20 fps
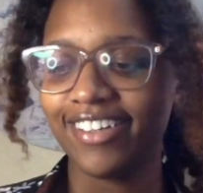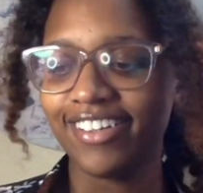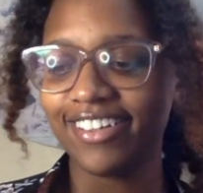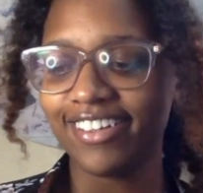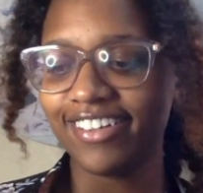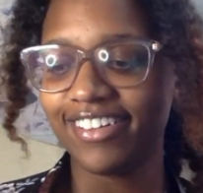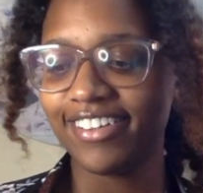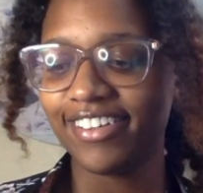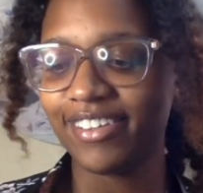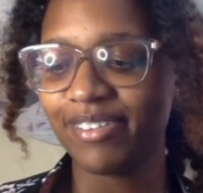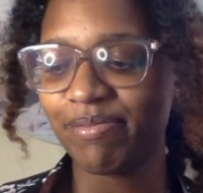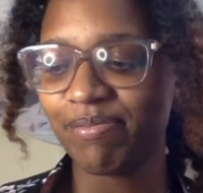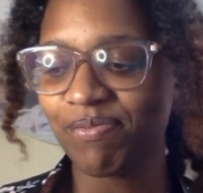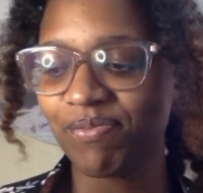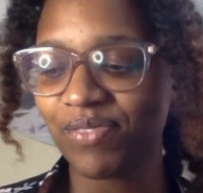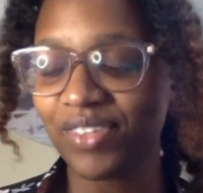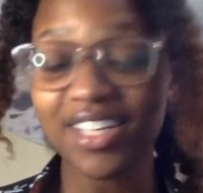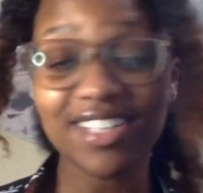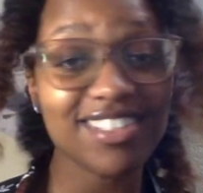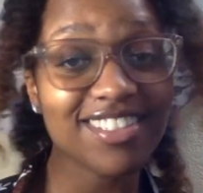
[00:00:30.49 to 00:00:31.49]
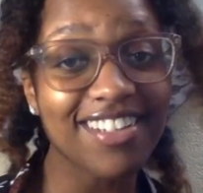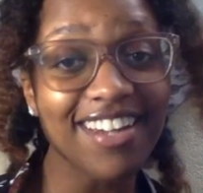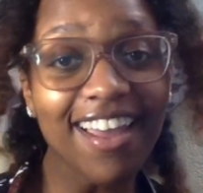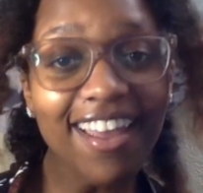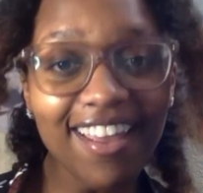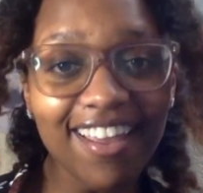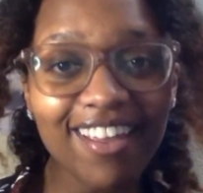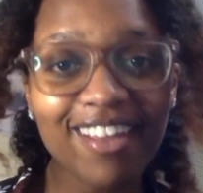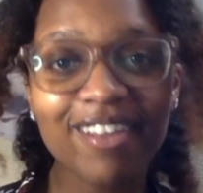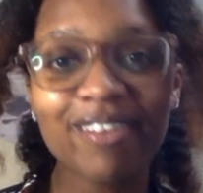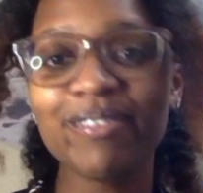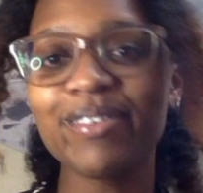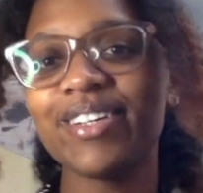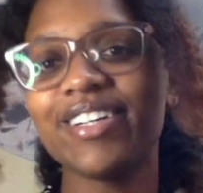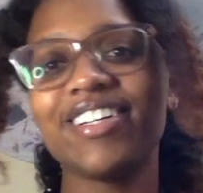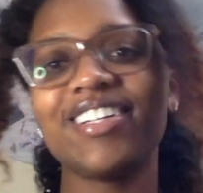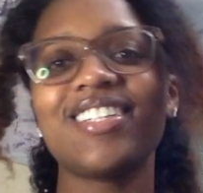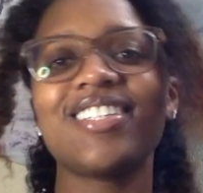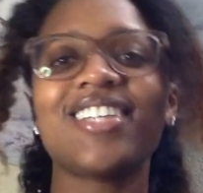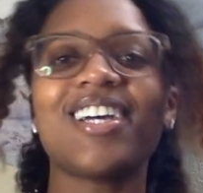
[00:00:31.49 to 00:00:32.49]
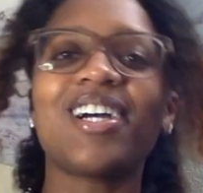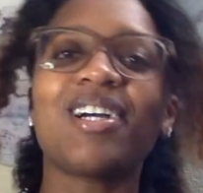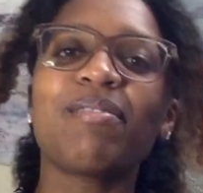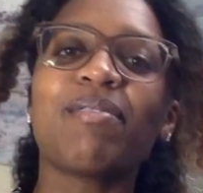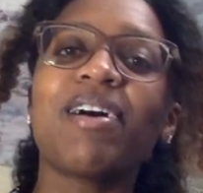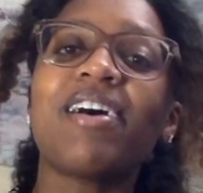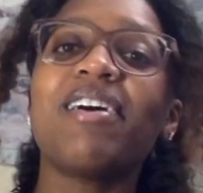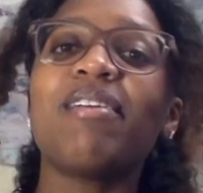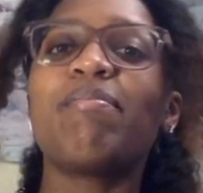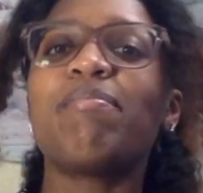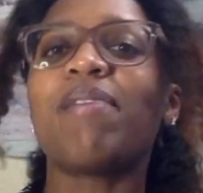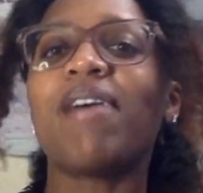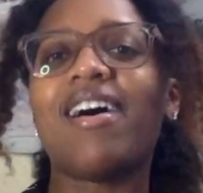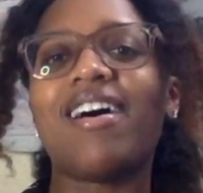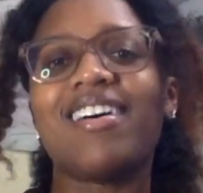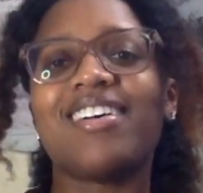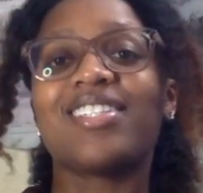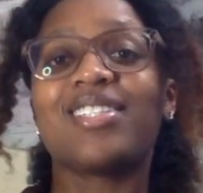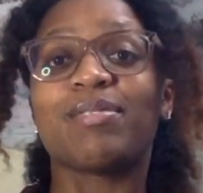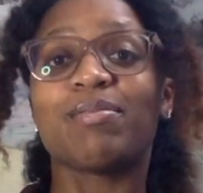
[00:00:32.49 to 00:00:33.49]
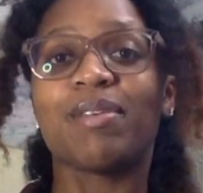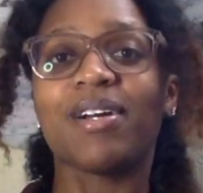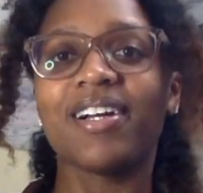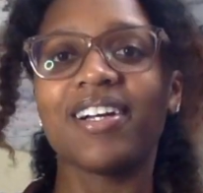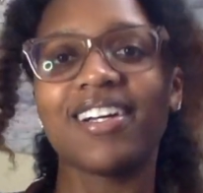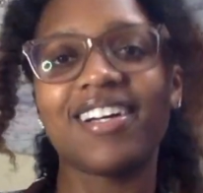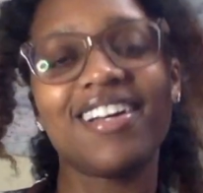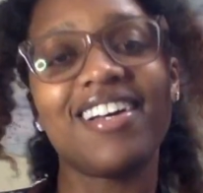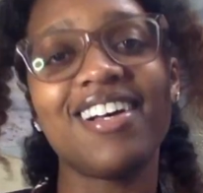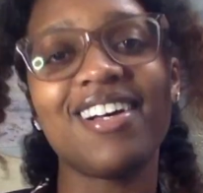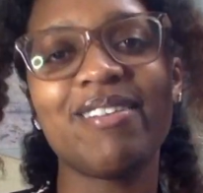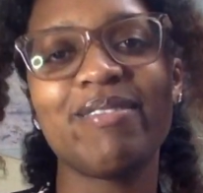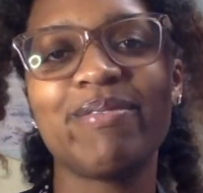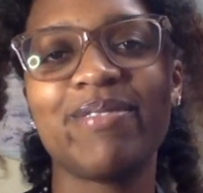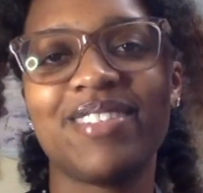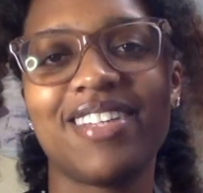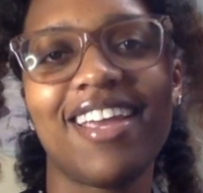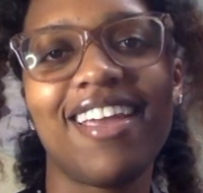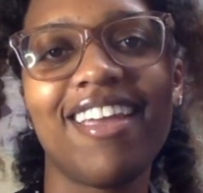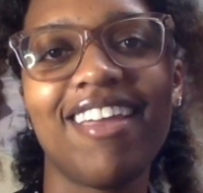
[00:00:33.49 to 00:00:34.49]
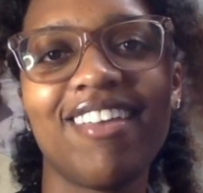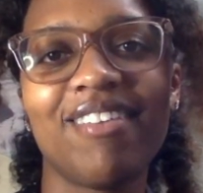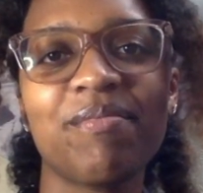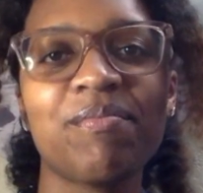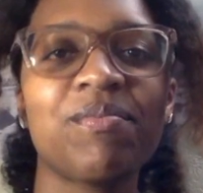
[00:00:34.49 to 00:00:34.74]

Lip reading: And today we're here to talk about a Poshmark update.